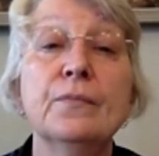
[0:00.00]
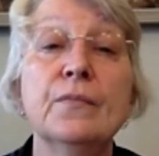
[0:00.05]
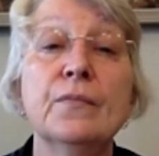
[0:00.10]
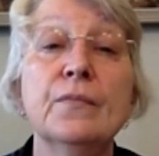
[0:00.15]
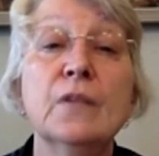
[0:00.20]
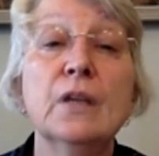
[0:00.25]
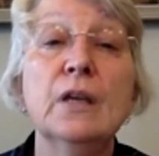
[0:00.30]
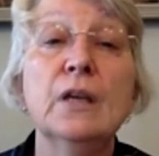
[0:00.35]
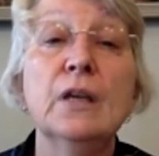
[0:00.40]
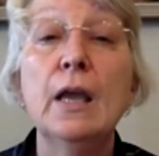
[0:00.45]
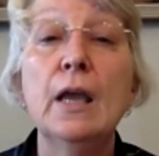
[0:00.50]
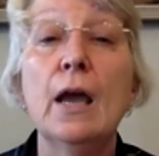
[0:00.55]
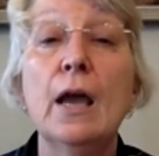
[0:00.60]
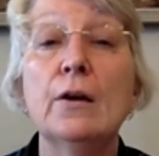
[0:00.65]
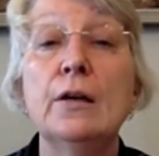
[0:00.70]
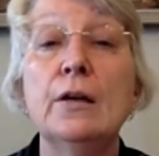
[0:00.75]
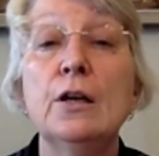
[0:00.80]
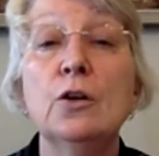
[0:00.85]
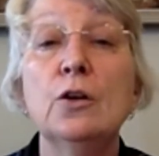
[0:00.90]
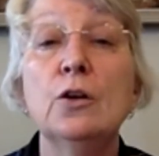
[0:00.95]
In
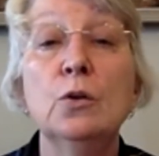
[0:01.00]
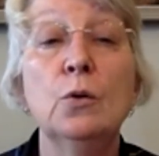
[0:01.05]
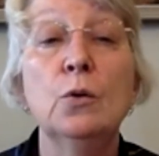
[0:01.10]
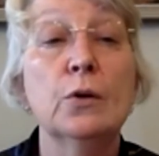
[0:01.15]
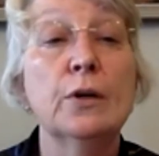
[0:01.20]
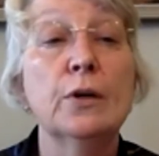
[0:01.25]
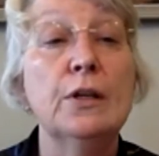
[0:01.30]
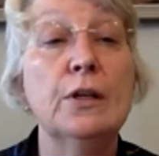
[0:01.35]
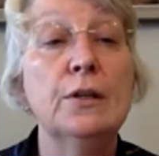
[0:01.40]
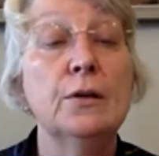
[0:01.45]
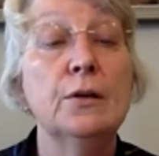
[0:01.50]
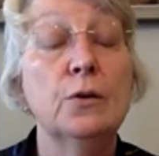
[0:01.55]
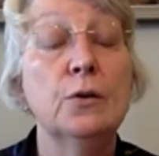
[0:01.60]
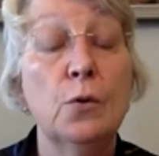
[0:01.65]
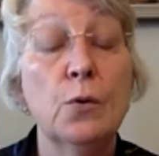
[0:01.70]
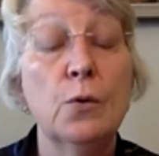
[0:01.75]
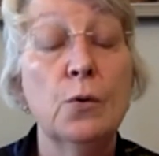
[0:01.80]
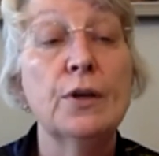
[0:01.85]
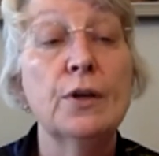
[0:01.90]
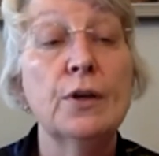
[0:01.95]
County Cork
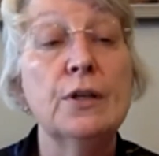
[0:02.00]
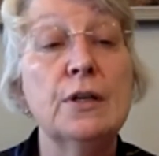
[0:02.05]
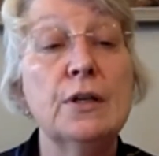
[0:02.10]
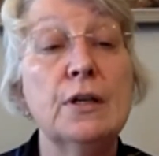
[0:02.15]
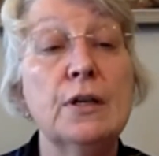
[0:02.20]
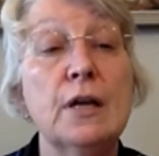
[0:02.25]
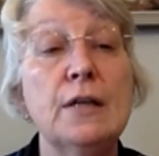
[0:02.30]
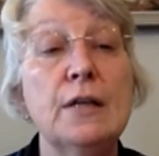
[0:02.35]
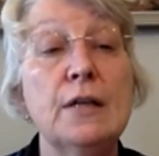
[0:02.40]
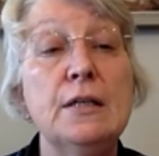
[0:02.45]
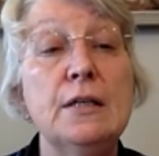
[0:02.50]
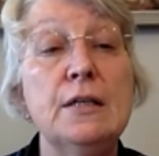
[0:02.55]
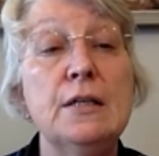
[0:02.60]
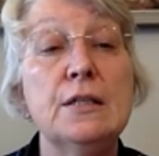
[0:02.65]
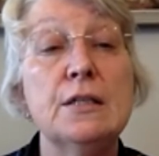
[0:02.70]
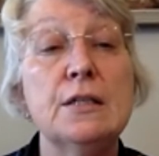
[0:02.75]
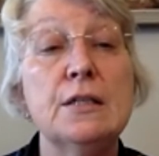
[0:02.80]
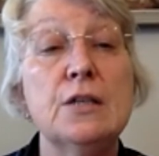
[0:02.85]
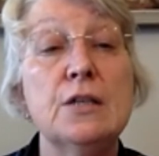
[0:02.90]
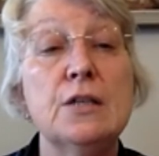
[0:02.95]
in the 19th
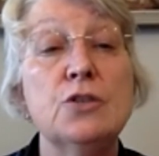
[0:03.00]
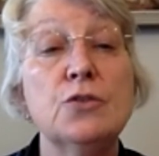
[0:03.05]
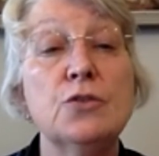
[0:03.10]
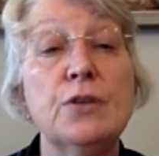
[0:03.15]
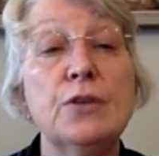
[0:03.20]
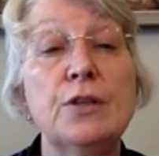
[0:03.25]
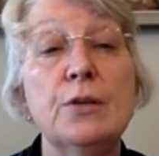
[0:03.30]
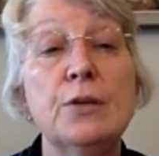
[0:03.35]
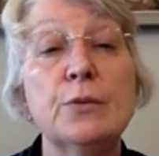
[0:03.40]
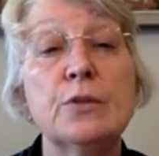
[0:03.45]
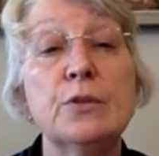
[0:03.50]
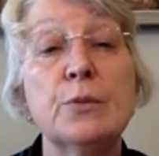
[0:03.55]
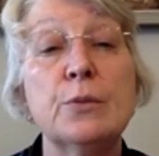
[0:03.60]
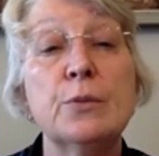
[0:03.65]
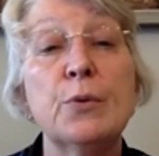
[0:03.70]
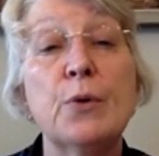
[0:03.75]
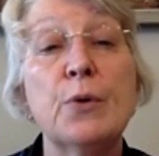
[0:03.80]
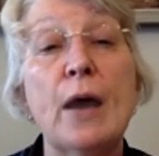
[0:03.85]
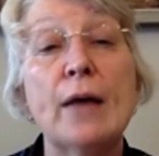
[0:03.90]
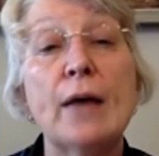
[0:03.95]
century, there was a
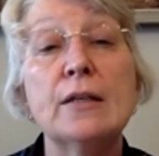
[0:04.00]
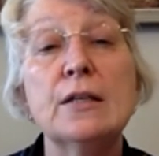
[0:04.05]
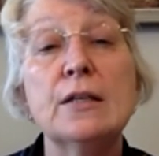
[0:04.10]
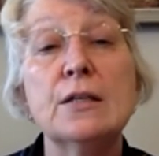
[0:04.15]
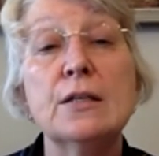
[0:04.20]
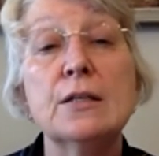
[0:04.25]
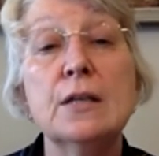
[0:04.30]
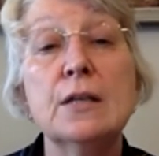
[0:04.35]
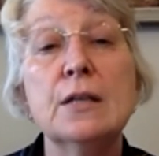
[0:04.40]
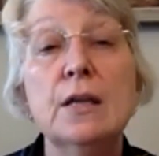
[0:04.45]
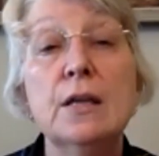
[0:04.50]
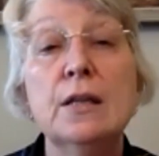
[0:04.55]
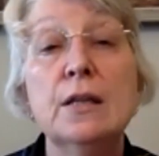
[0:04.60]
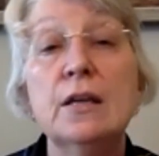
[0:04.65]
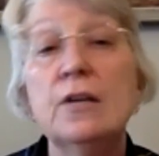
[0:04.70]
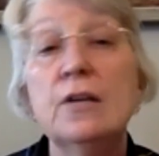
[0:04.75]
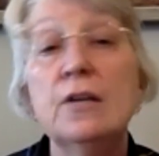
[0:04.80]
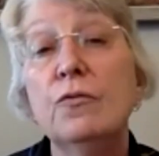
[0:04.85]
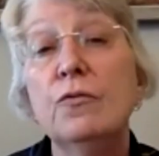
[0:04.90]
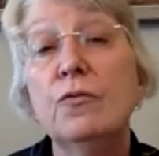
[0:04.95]
practice
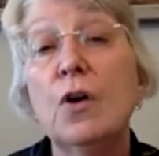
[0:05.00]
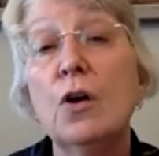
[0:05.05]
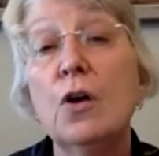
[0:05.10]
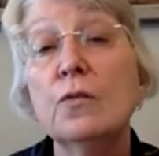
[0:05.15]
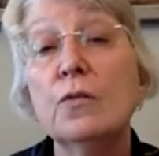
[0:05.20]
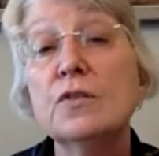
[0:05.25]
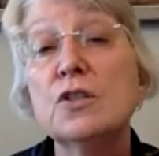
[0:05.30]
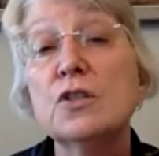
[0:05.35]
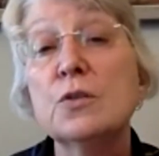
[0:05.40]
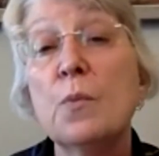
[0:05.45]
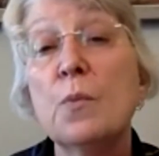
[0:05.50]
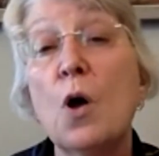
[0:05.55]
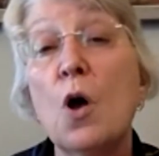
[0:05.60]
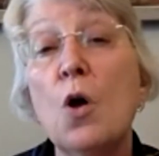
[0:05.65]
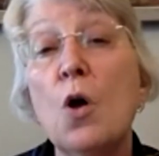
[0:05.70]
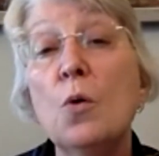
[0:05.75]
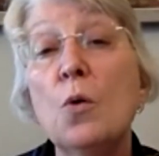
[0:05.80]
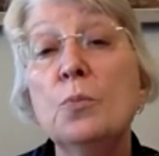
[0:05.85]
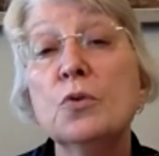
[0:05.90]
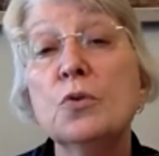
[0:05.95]
that involved
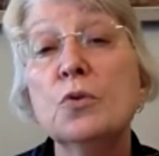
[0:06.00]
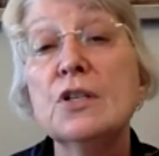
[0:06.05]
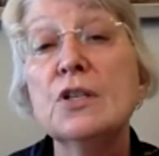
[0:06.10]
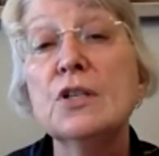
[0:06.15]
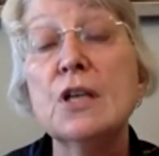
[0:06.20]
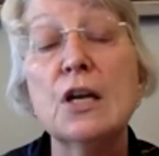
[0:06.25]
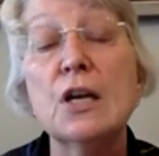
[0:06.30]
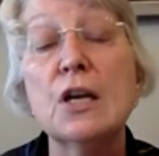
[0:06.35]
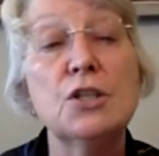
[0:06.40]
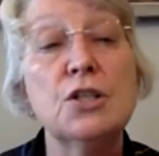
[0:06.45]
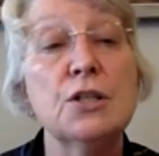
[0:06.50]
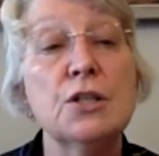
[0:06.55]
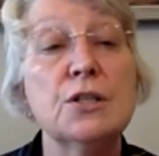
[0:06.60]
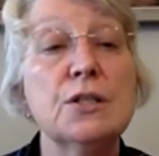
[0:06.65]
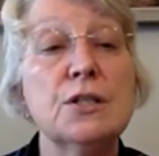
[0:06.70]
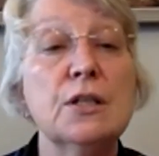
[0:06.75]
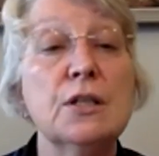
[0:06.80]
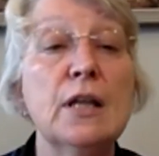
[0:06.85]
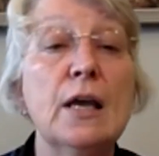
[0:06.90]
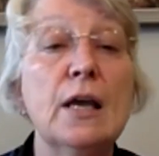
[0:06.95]
small
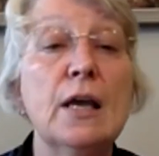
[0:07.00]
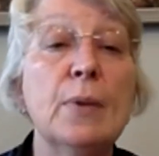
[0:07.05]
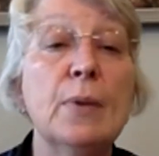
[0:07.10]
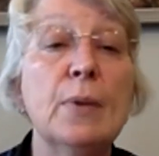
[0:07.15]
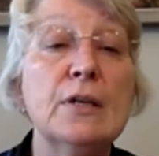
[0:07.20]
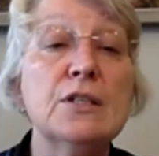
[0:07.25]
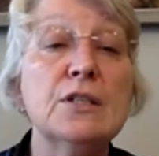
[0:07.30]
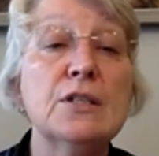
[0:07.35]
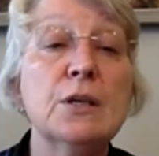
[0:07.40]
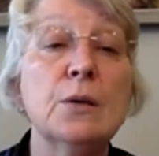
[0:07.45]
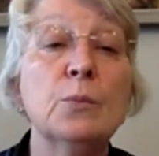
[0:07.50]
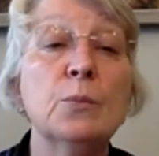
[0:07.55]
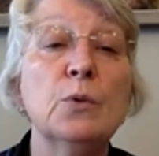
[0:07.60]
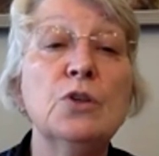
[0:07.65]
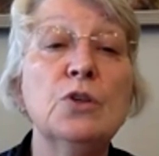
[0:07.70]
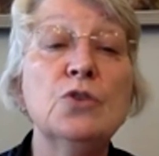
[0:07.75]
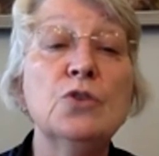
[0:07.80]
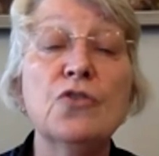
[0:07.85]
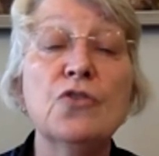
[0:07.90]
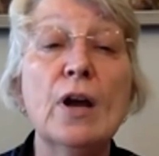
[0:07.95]
processions led by
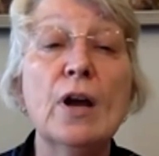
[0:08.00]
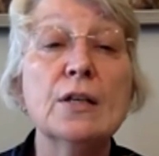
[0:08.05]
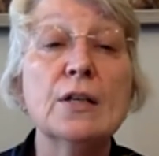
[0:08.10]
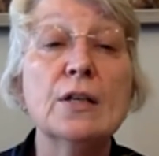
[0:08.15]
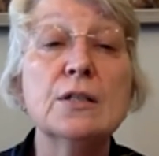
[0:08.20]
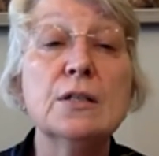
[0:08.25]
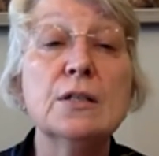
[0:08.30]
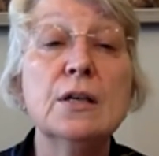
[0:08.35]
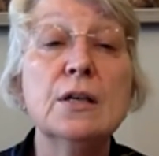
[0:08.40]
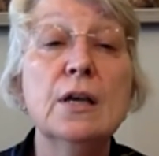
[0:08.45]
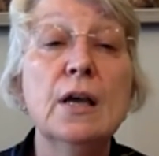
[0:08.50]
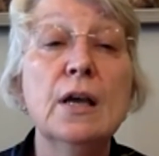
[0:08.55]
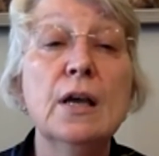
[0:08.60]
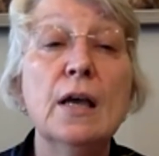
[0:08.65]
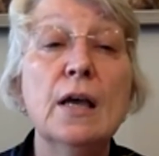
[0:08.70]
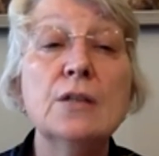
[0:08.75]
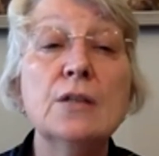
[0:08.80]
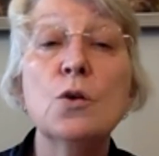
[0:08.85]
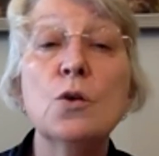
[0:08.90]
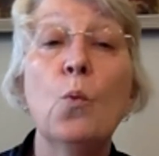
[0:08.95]
someone dressed
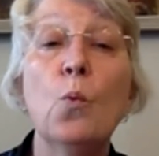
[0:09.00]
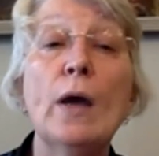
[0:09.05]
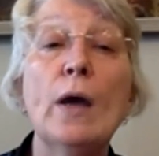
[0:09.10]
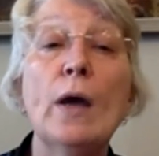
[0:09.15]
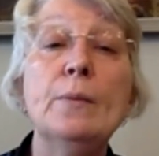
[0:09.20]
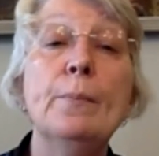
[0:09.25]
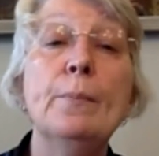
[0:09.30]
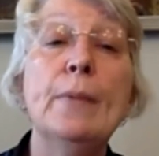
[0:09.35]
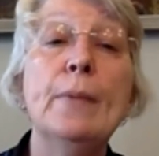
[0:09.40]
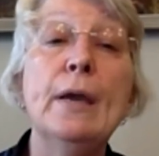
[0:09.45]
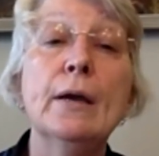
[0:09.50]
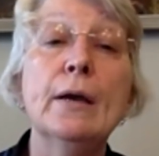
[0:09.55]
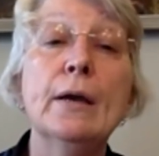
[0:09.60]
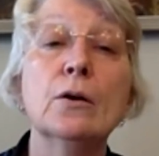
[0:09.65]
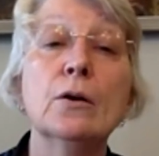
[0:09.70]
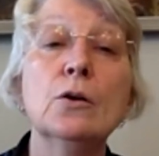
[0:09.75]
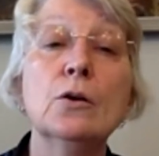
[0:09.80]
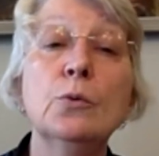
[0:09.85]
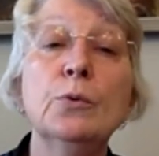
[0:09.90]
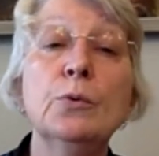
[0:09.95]
as a white
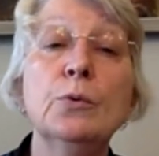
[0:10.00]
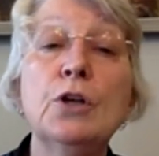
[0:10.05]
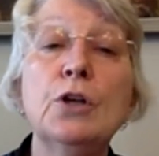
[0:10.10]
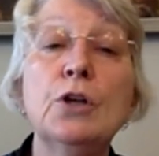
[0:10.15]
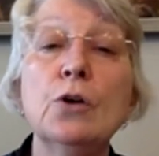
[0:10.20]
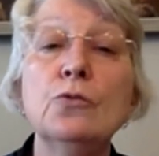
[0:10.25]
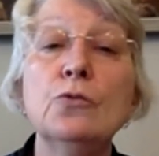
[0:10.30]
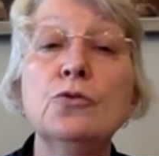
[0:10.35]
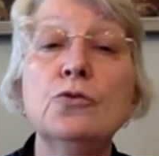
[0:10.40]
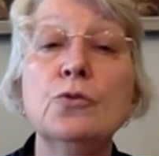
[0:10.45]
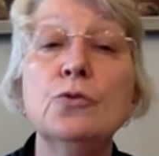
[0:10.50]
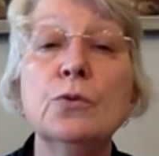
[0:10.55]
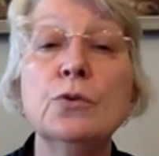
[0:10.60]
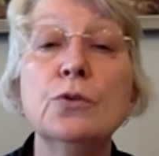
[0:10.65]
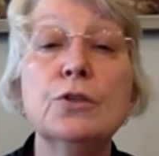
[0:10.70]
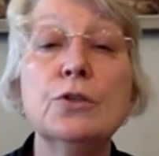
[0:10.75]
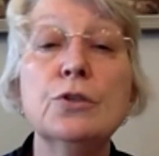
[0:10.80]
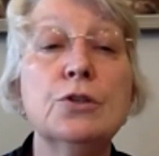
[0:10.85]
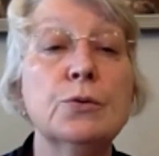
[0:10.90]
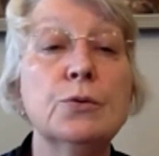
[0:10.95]
mare who would go door
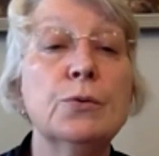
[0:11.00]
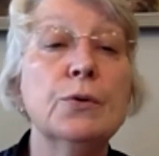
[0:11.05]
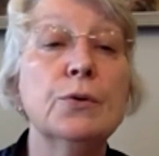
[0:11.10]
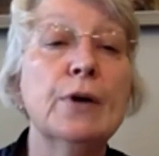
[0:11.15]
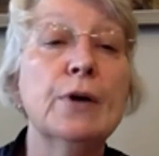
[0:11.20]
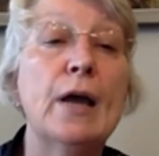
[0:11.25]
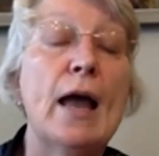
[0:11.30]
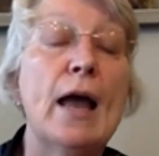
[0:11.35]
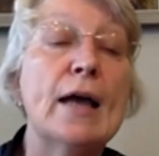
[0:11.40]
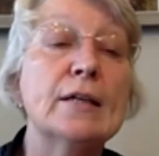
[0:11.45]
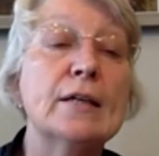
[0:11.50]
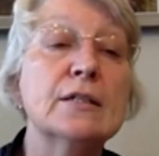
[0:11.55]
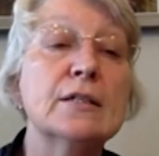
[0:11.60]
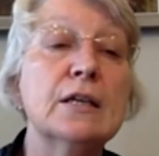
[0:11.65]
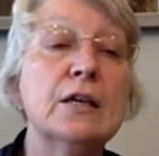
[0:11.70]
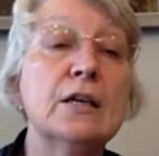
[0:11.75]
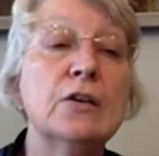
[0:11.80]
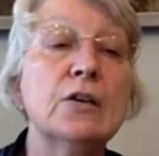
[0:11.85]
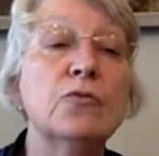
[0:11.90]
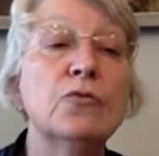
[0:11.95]
to door
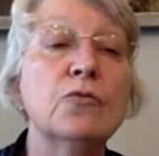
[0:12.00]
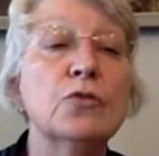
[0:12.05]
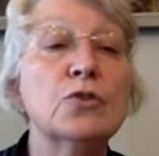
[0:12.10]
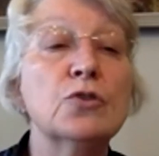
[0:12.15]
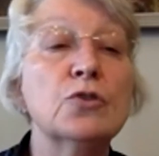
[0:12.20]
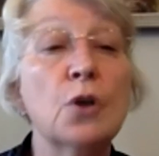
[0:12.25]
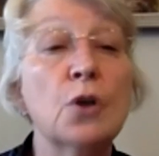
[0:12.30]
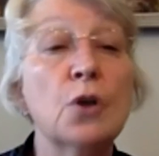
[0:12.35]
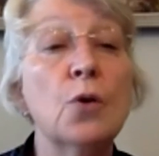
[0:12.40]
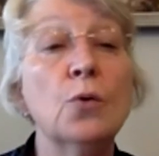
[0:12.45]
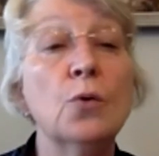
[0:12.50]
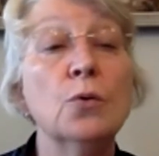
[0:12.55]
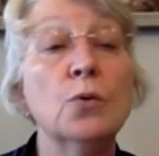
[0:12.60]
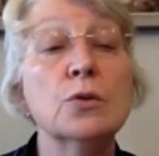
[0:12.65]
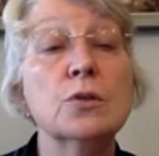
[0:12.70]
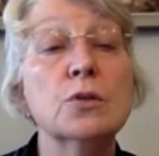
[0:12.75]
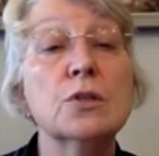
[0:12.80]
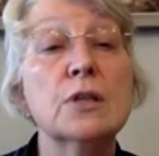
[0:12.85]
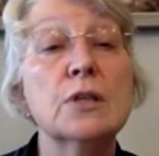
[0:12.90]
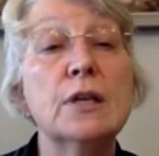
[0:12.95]
asking for
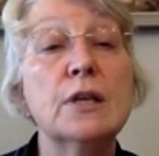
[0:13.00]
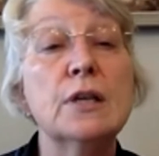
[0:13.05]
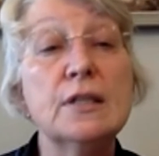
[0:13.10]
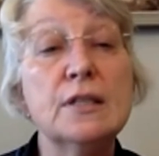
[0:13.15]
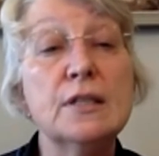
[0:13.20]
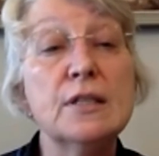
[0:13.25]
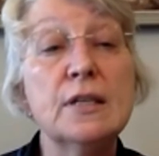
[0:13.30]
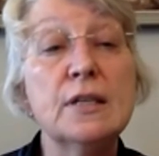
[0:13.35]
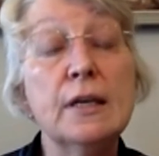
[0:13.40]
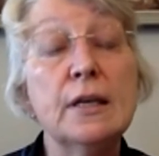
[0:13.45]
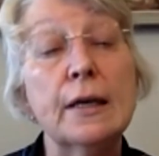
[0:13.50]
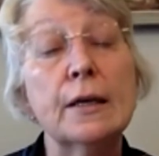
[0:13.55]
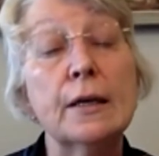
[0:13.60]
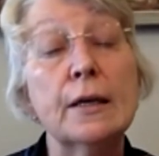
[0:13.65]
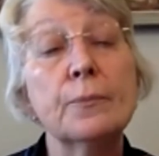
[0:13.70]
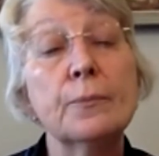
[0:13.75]
tolls and singing.